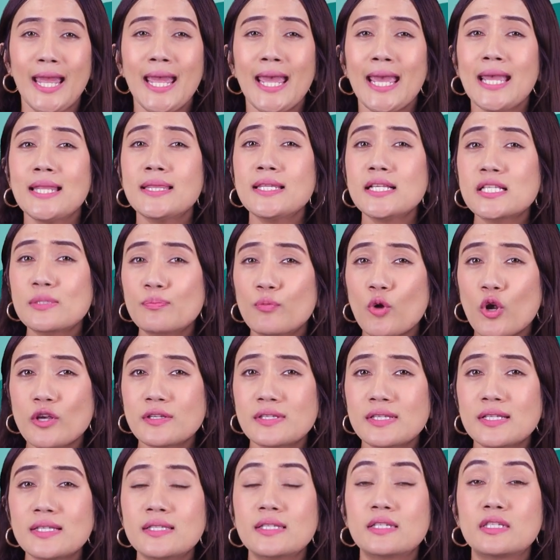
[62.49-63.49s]
In this
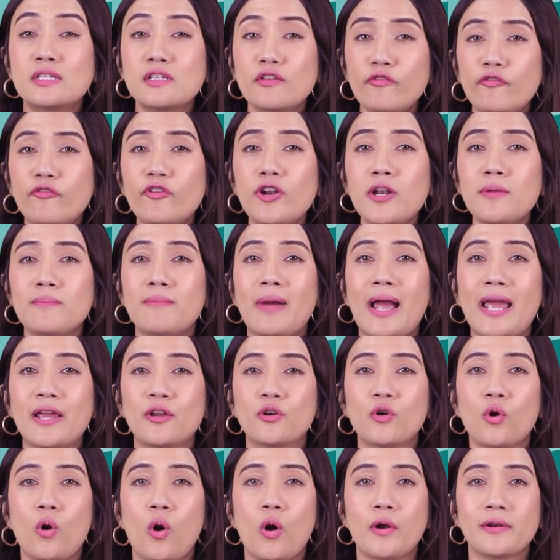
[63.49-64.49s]
process, different
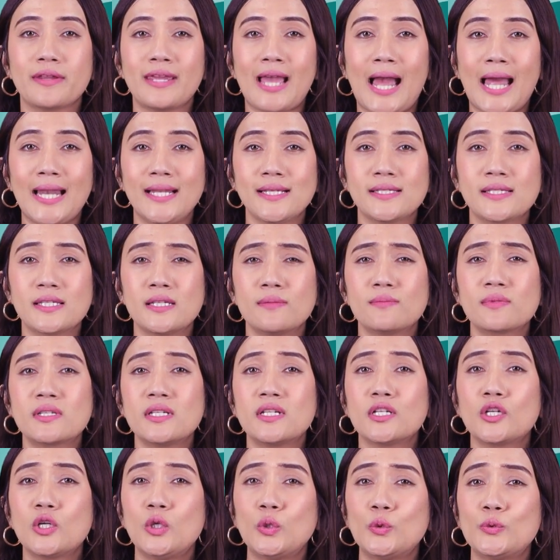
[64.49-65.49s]
microorganisms
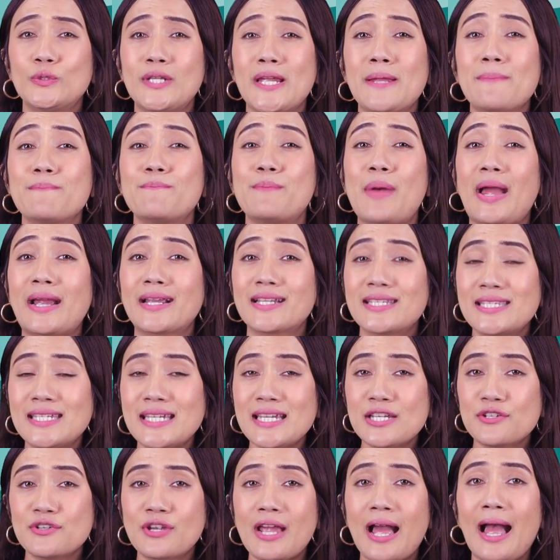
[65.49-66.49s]
including
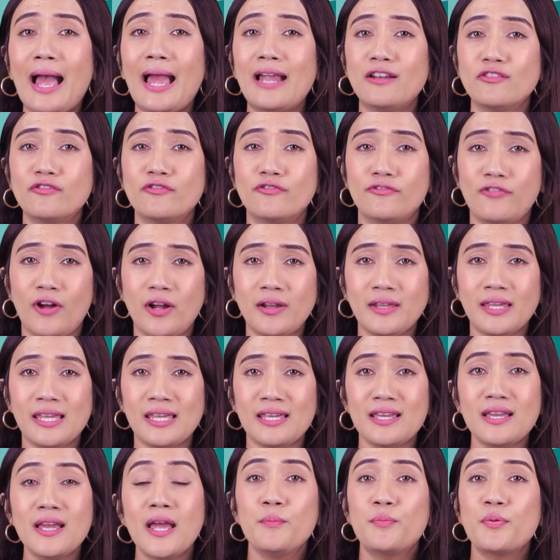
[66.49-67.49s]
bacteria and
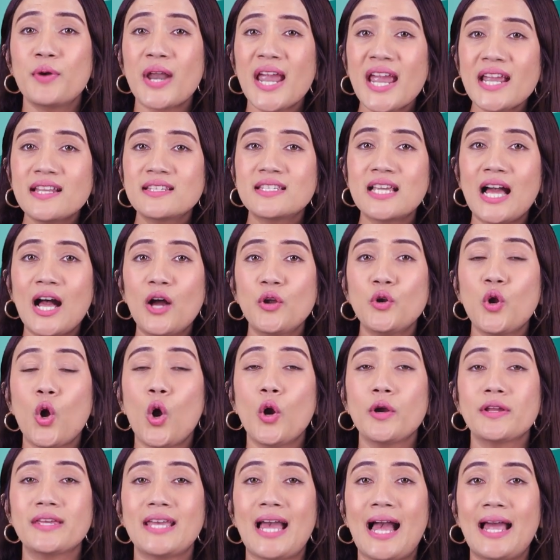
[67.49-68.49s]
fungi break down
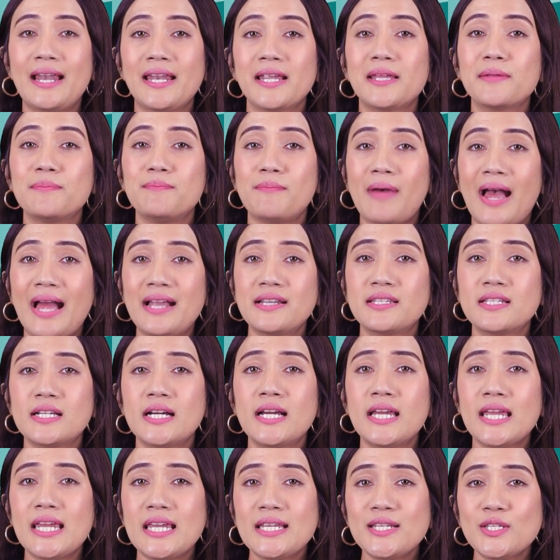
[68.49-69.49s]
organic
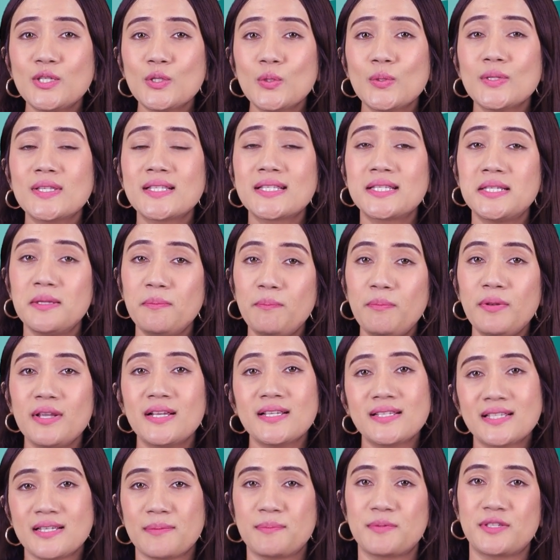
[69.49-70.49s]
matter into simpler
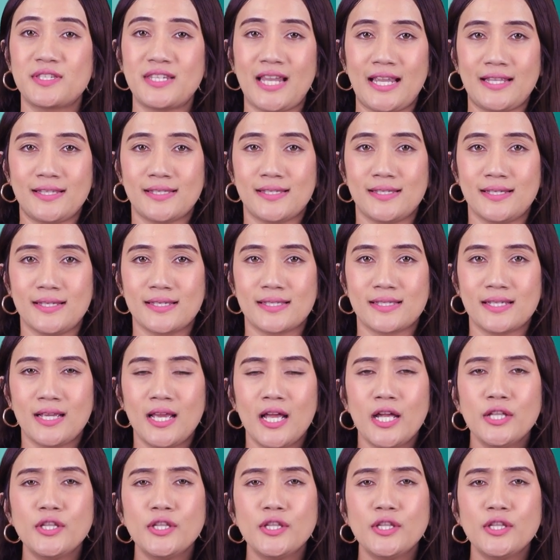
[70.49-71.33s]
substances.